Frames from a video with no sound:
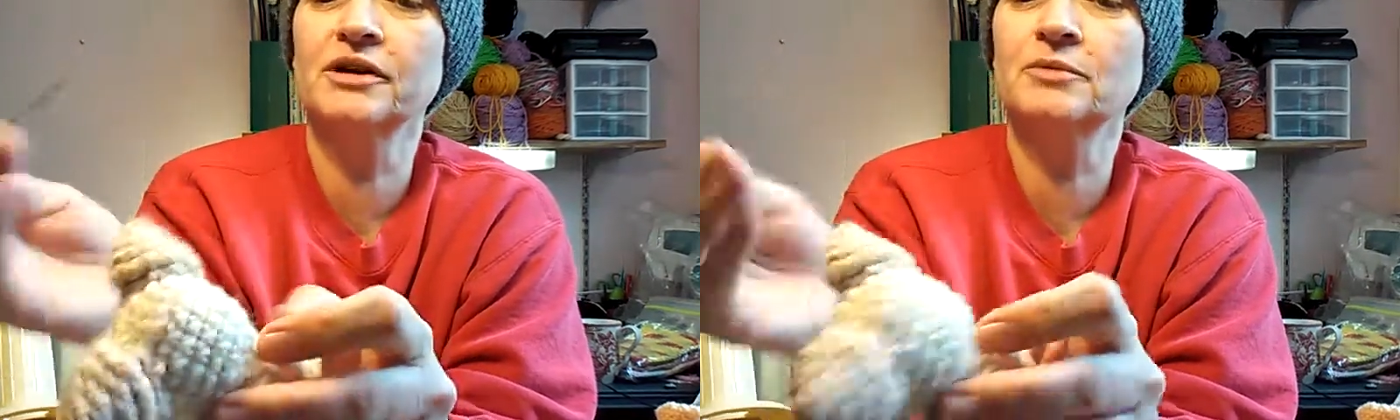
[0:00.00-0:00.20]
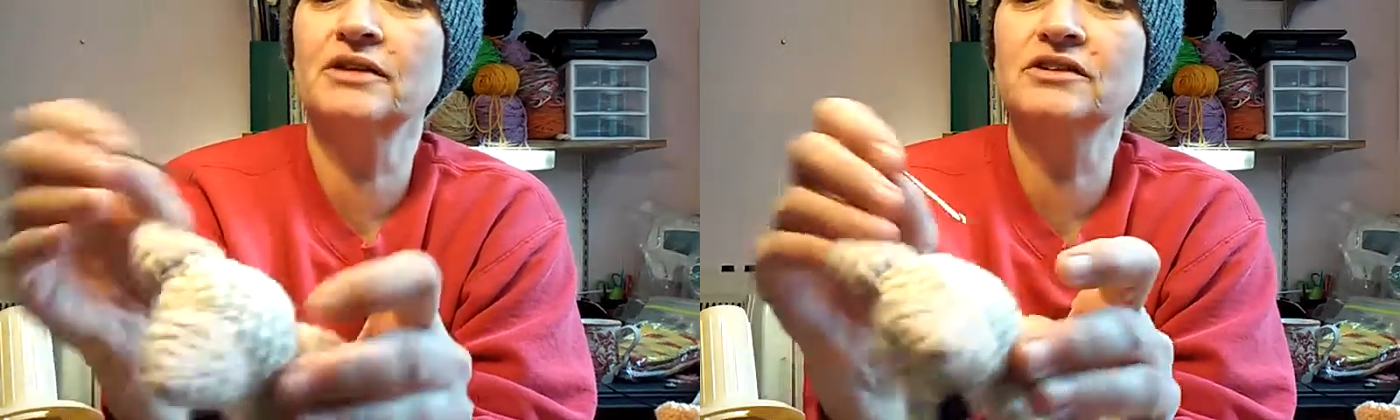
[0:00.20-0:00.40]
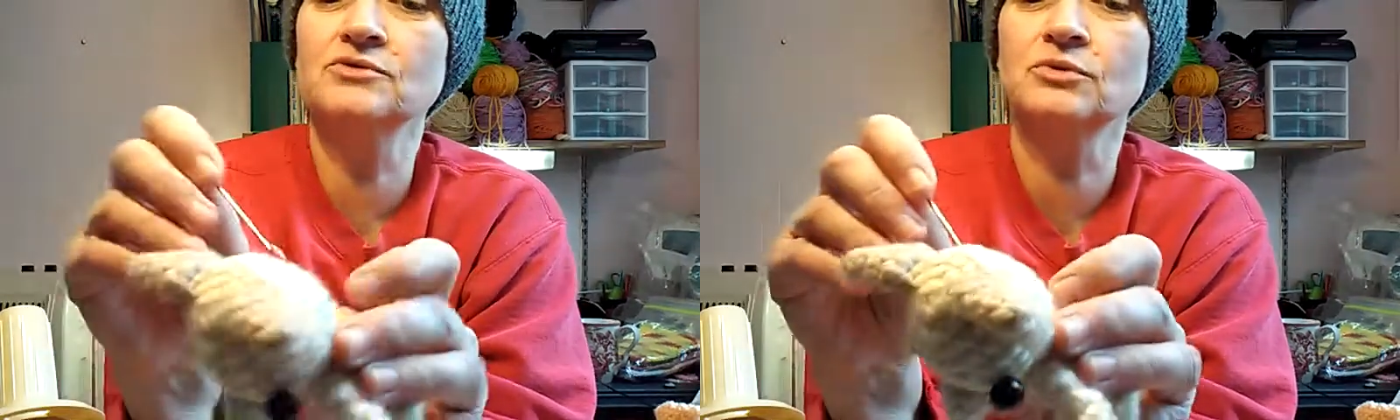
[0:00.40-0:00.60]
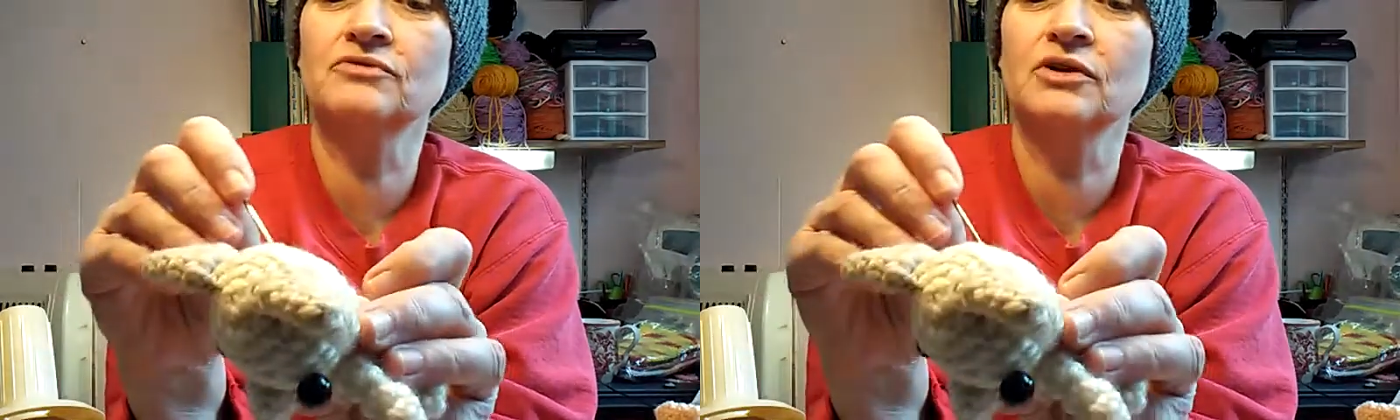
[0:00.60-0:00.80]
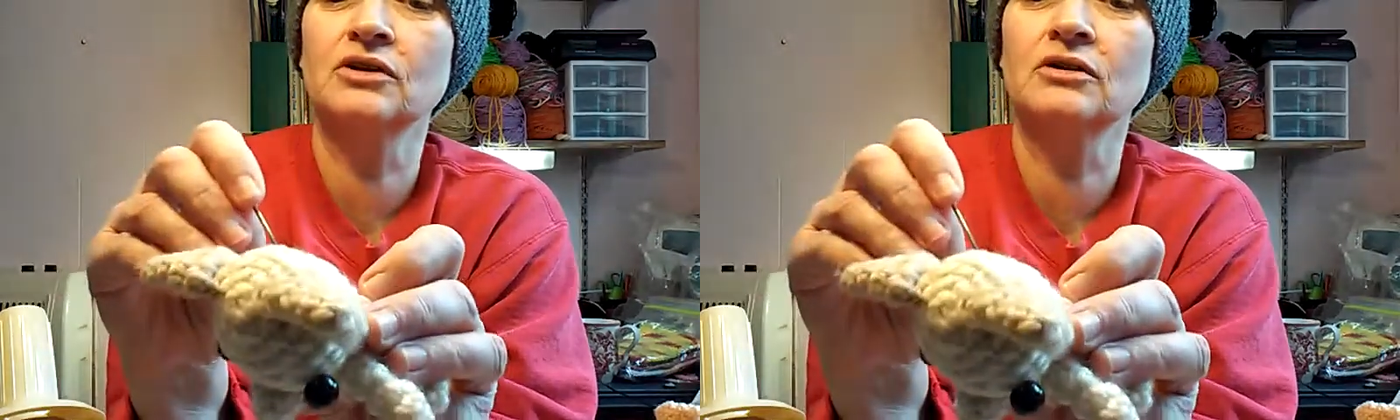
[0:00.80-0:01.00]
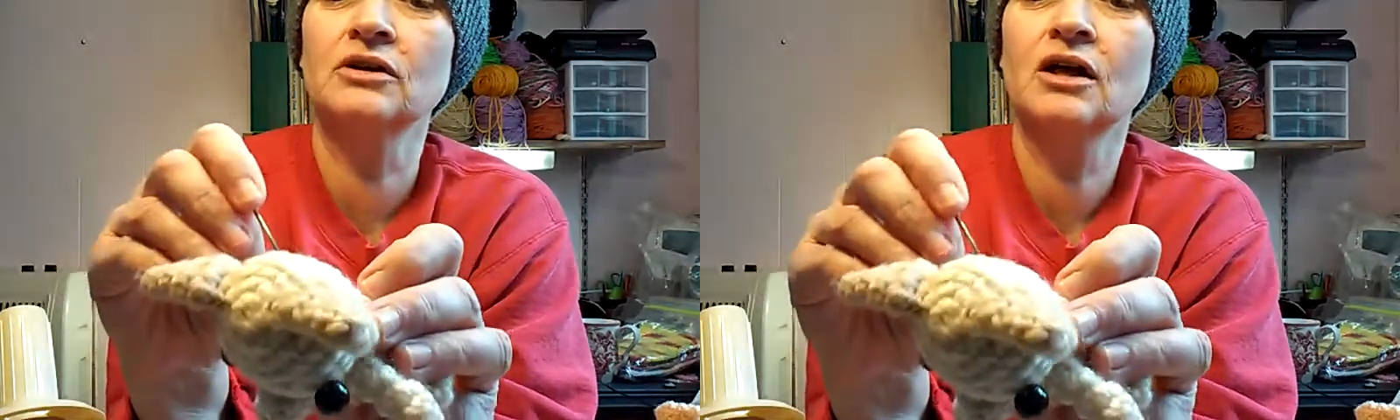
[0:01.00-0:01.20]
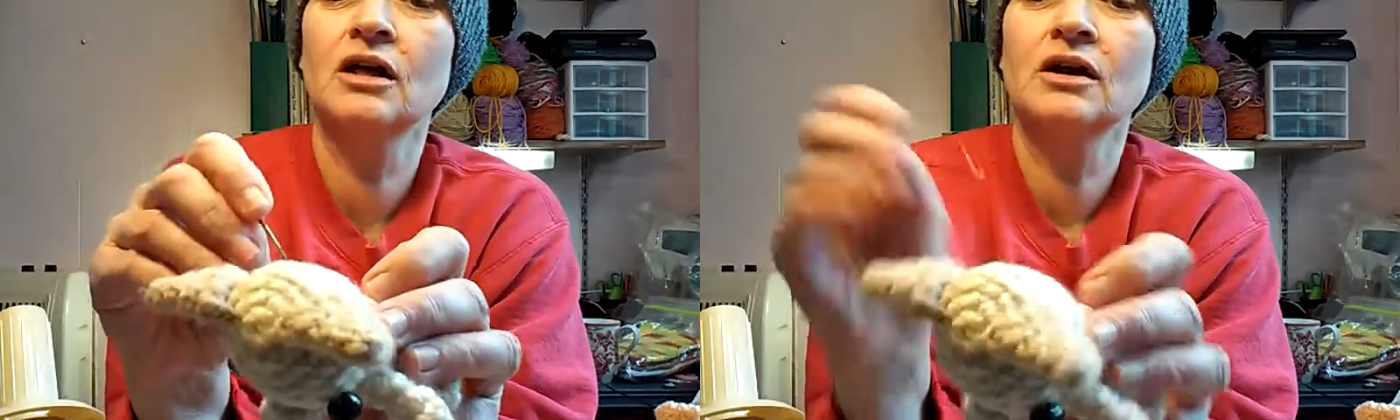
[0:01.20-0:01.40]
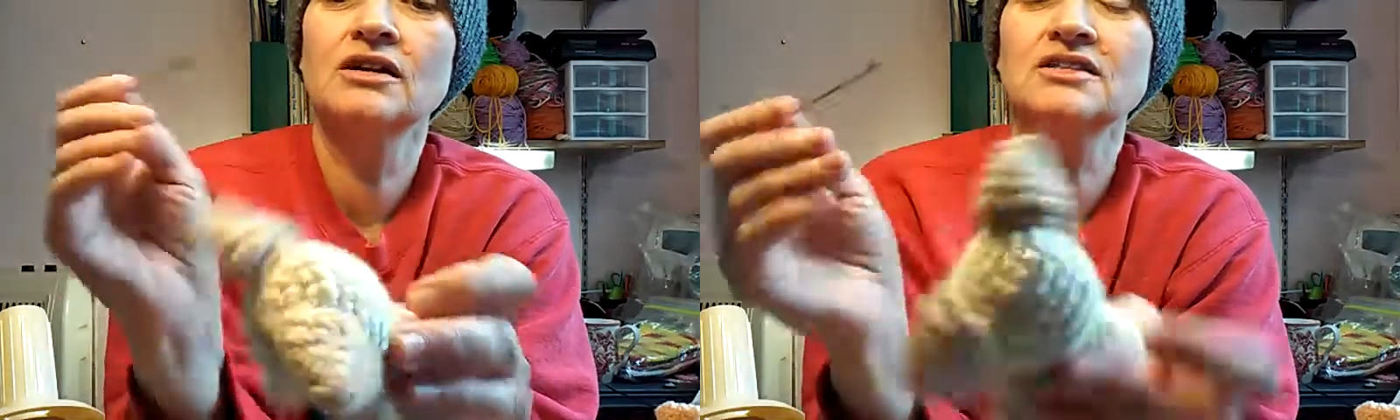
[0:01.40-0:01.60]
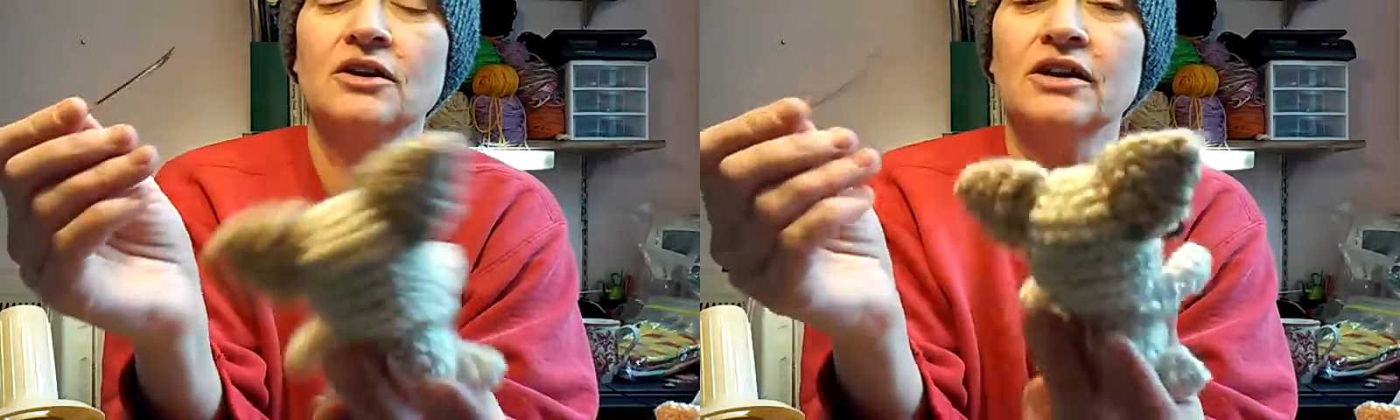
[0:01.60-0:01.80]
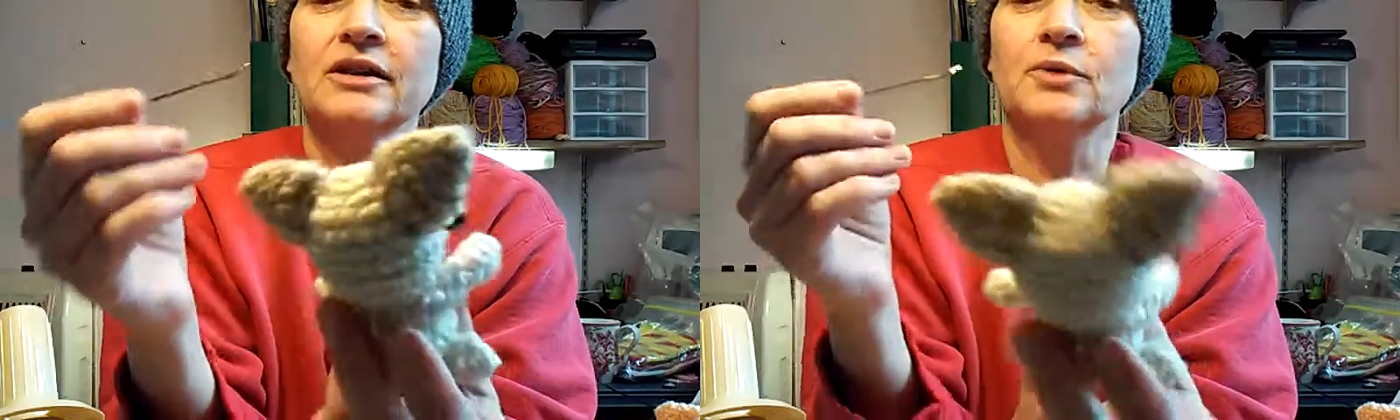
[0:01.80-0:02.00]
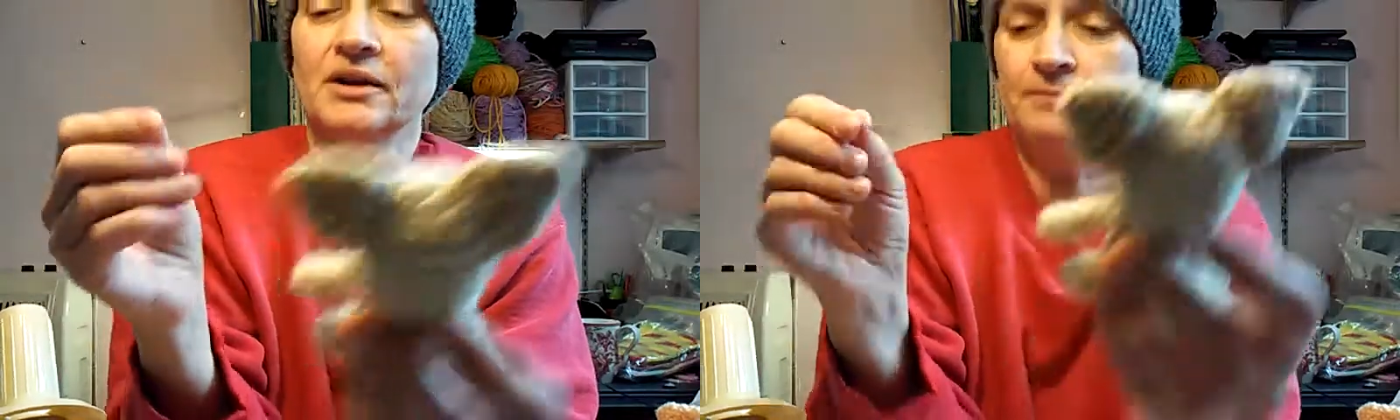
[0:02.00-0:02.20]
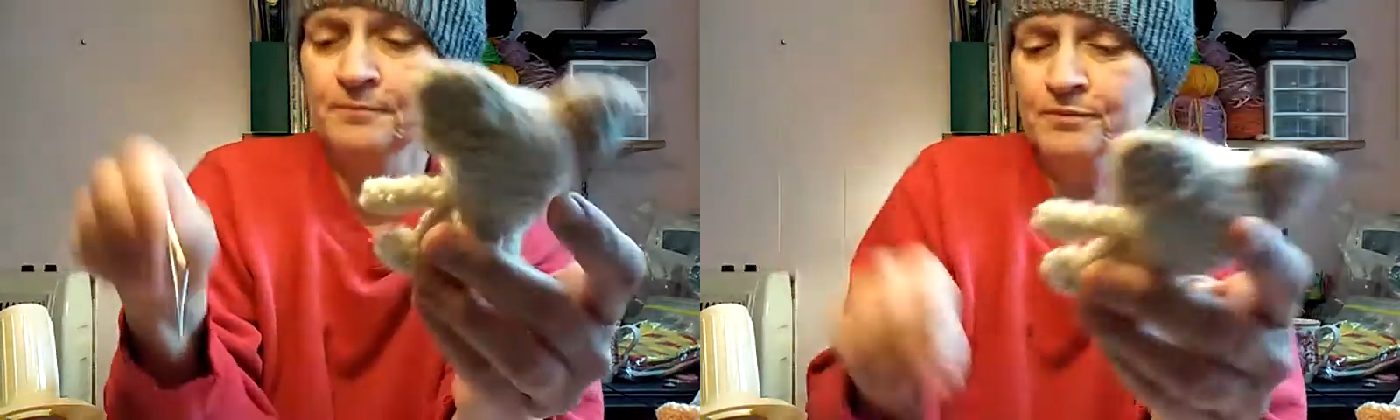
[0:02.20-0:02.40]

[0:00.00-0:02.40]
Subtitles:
I made this one for her. So anyway,